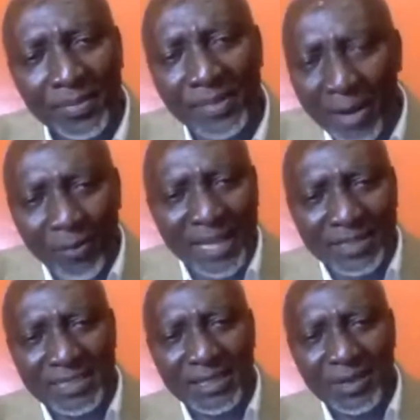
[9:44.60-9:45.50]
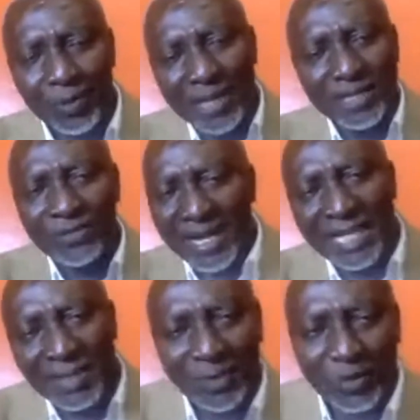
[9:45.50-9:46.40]
The rest were
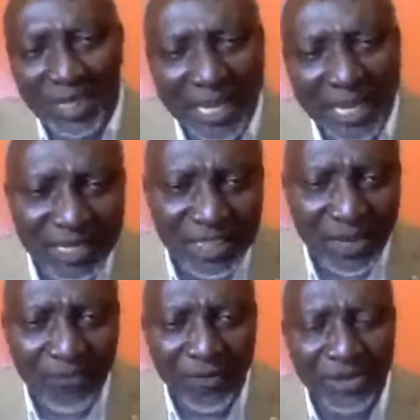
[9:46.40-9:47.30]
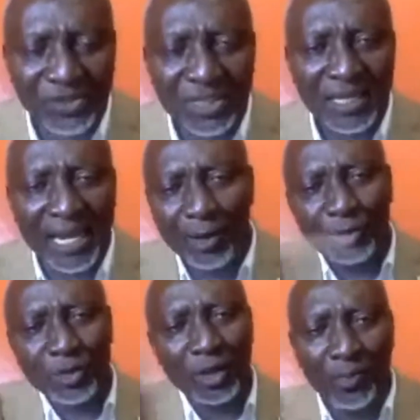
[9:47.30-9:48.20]
divided between the English and French, and
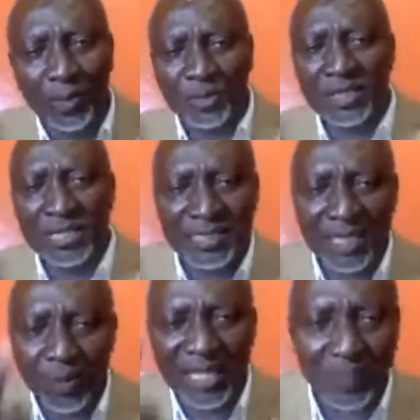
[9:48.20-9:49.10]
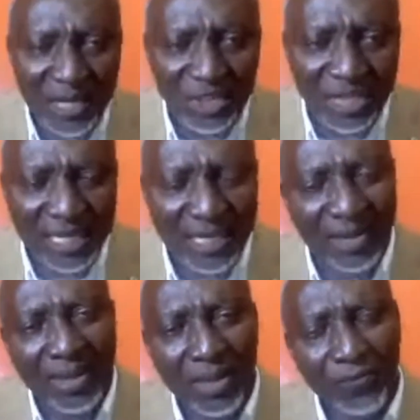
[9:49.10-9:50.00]
also the Portuguese and 1 Spanish league.
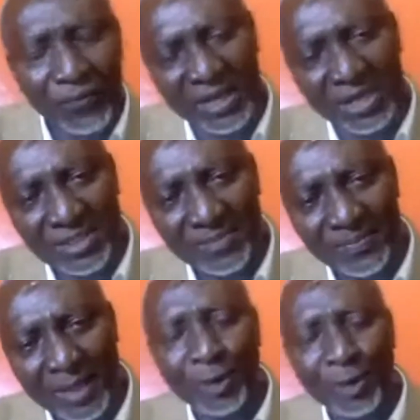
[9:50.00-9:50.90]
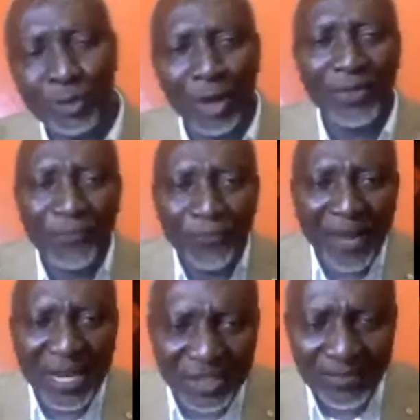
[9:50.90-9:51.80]
Finished. So the
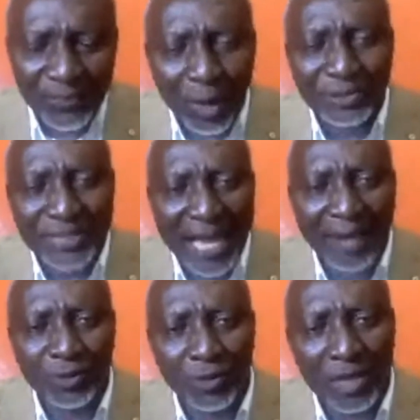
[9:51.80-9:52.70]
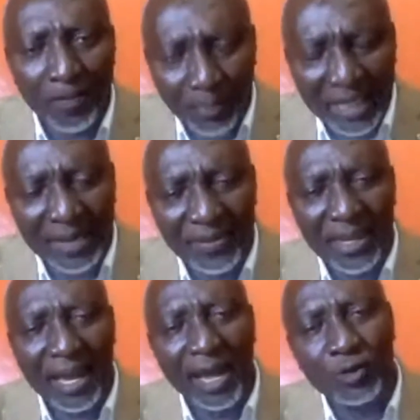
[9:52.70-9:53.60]
French knows how to
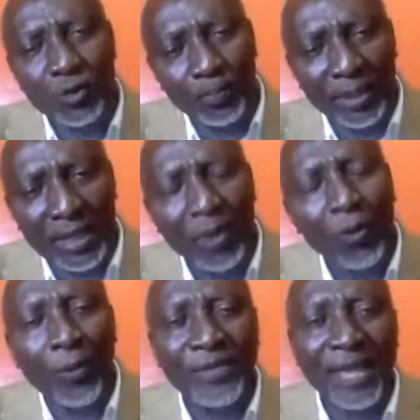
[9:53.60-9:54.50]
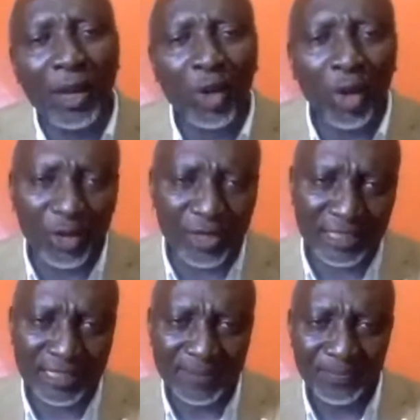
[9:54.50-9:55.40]
play with their colonies.